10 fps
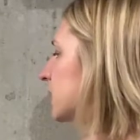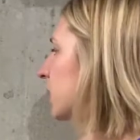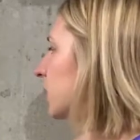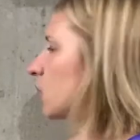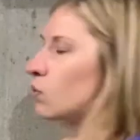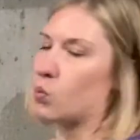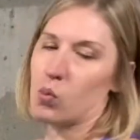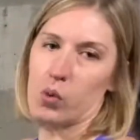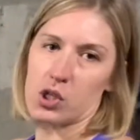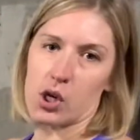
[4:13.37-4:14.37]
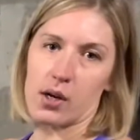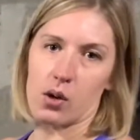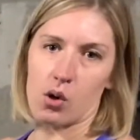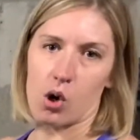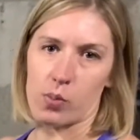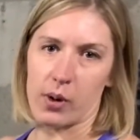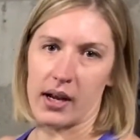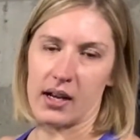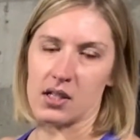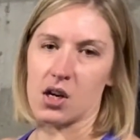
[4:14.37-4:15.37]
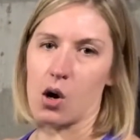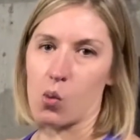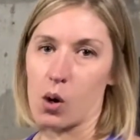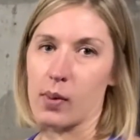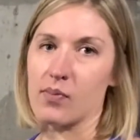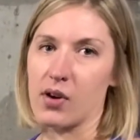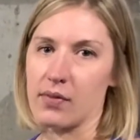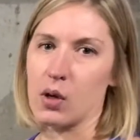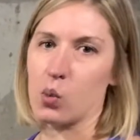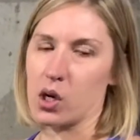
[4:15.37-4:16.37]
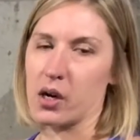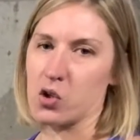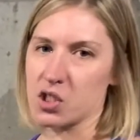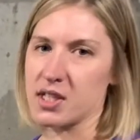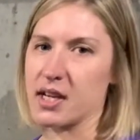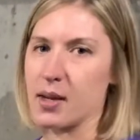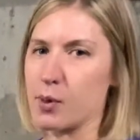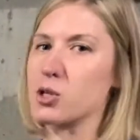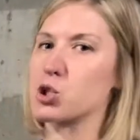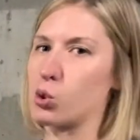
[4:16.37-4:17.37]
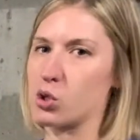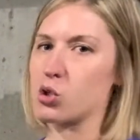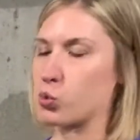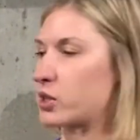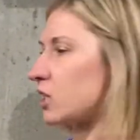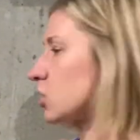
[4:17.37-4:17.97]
something we try to incorporate into our warm-up for every workout, just to keep our shoulders really